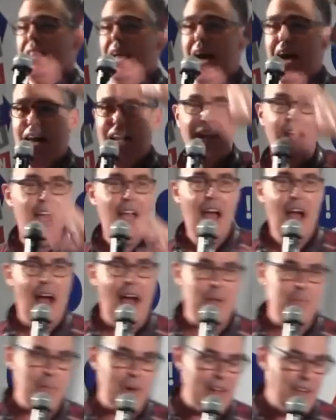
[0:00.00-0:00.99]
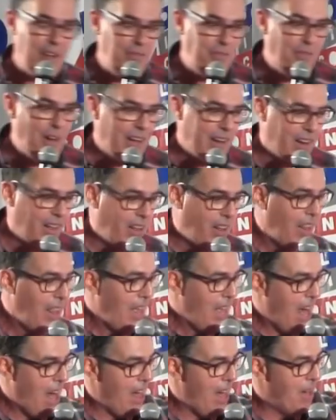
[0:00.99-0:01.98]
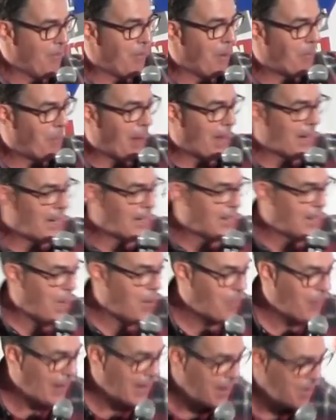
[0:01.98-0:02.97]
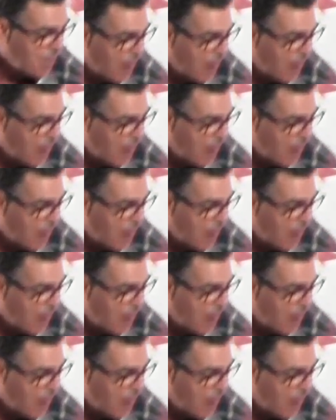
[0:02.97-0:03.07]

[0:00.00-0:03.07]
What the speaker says: that. I bring a funnel. I'll have a buddy dumping it